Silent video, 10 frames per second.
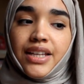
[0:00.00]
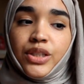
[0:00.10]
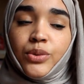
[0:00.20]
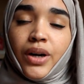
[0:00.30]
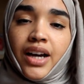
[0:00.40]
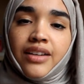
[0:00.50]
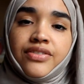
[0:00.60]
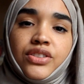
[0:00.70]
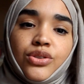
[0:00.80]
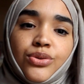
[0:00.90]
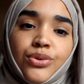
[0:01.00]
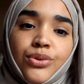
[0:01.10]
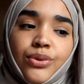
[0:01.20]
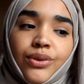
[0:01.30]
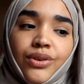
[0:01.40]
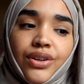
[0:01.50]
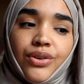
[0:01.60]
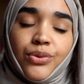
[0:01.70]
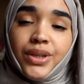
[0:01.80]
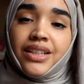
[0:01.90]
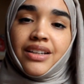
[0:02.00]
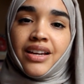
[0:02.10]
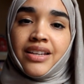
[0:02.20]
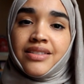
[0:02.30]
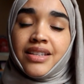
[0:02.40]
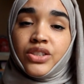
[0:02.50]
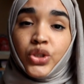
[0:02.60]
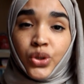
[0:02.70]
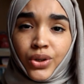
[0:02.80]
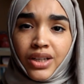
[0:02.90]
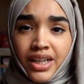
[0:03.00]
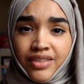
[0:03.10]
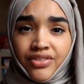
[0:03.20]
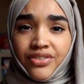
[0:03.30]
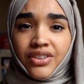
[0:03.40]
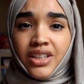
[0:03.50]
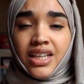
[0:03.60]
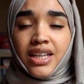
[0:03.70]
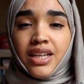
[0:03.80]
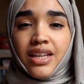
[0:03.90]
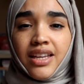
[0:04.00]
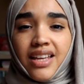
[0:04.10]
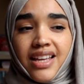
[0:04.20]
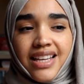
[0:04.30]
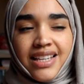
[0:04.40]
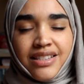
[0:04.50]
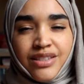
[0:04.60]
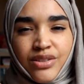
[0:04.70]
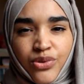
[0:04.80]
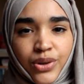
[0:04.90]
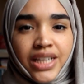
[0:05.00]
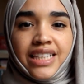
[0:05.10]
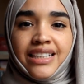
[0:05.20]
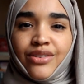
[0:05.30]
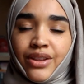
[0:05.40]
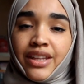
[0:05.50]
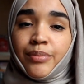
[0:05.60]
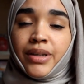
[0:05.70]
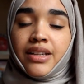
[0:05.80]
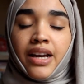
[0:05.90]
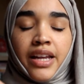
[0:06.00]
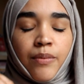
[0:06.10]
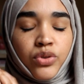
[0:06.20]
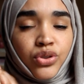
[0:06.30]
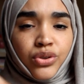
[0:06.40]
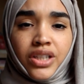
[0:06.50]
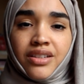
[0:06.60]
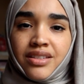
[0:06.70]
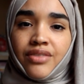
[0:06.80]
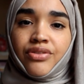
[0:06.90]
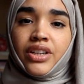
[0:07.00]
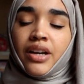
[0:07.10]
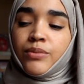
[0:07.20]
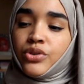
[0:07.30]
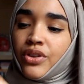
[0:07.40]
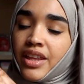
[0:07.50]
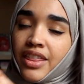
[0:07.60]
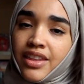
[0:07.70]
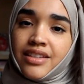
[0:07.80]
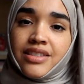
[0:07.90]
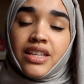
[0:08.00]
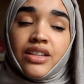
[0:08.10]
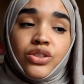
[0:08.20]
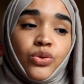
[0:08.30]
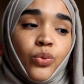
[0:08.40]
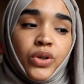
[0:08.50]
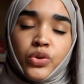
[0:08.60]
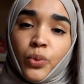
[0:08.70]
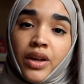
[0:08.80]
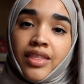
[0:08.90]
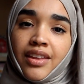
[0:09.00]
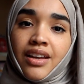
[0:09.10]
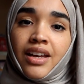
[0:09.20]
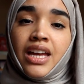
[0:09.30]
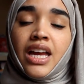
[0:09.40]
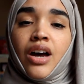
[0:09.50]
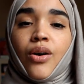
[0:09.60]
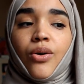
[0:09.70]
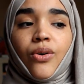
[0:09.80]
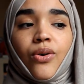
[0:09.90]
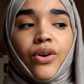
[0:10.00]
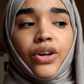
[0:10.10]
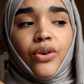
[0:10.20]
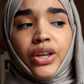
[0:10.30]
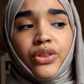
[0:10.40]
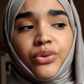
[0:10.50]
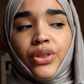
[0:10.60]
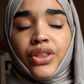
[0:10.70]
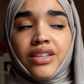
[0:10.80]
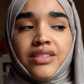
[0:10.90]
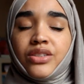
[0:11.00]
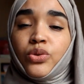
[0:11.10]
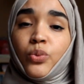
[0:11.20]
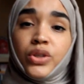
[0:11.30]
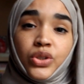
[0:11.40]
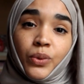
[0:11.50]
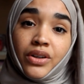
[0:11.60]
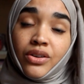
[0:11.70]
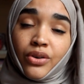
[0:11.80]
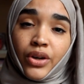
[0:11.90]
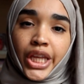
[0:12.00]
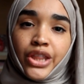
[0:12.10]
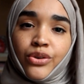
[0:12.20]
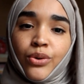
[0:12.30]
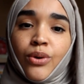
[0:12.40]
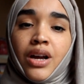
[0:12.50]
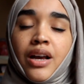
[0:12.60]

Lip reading: You have to realize that your life is really not that bad. I am sure you're suffering, I'm sure there are things there that you wish weren't there, or going through things that you wish you were not going through.